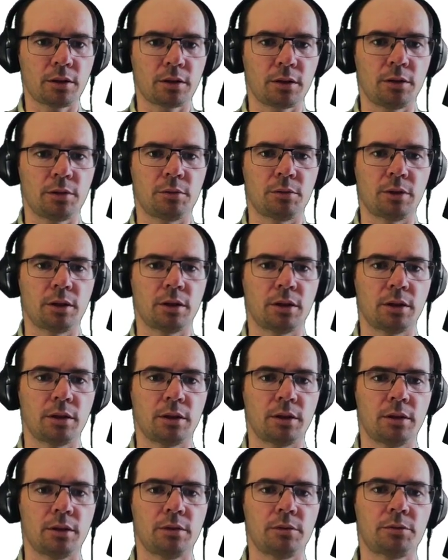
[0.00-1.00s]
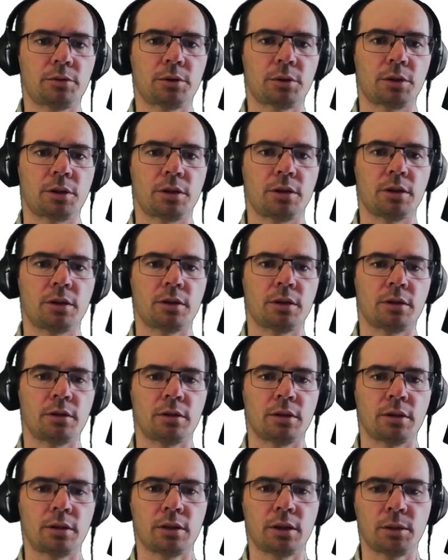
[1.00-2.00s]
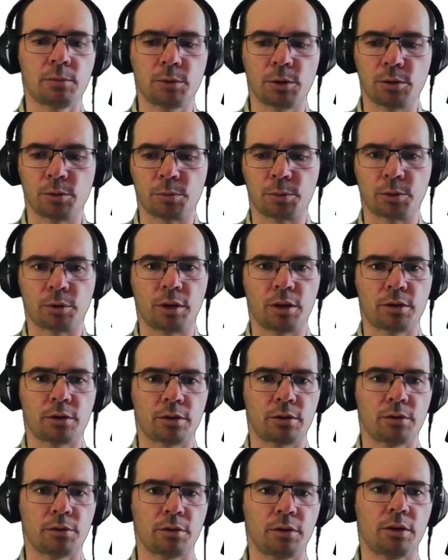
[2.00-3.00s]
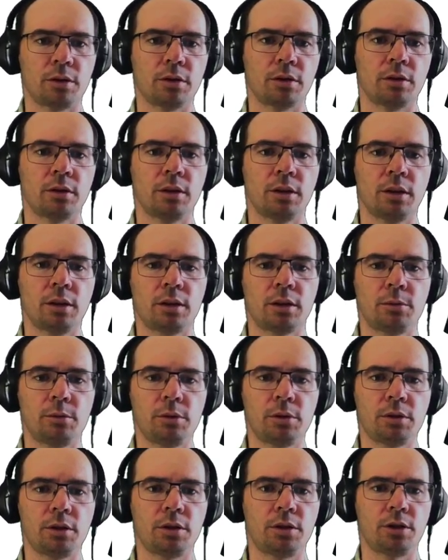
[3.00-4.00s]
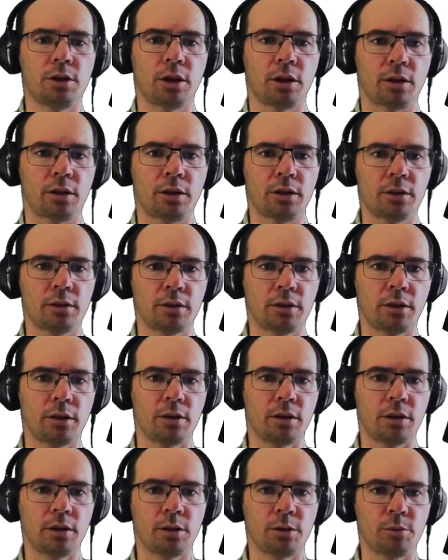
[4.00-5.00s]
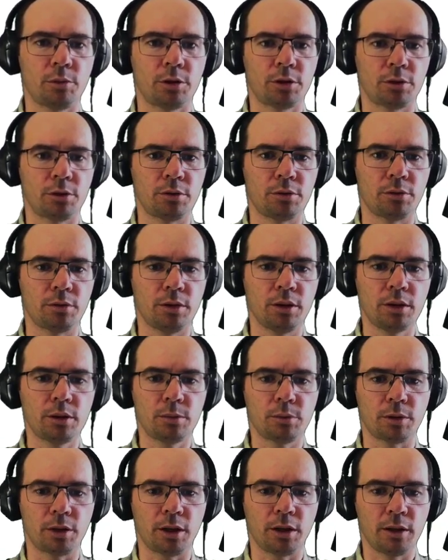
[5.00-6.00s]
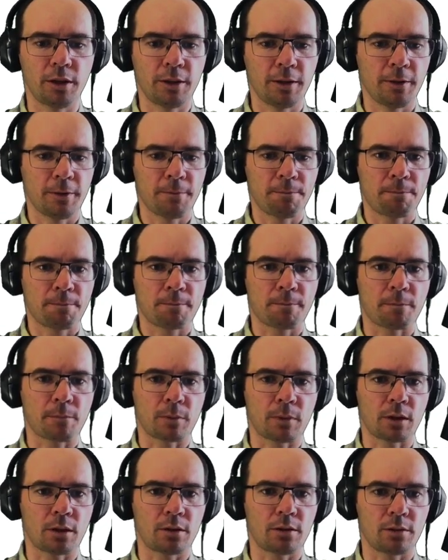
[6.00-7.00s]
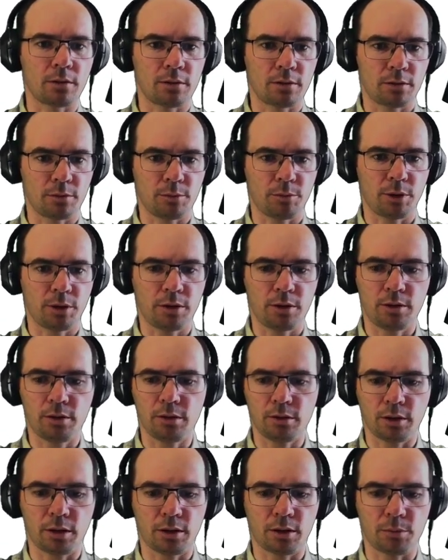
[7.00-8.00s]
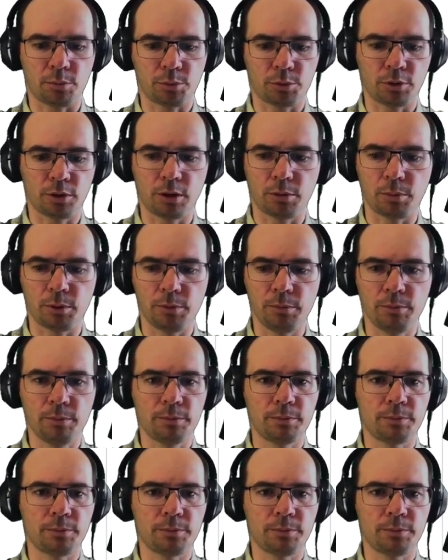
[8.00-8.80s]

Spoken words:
Of course, this is an assignment operator, not the quality check. And now we should do it this way. We still get a problem.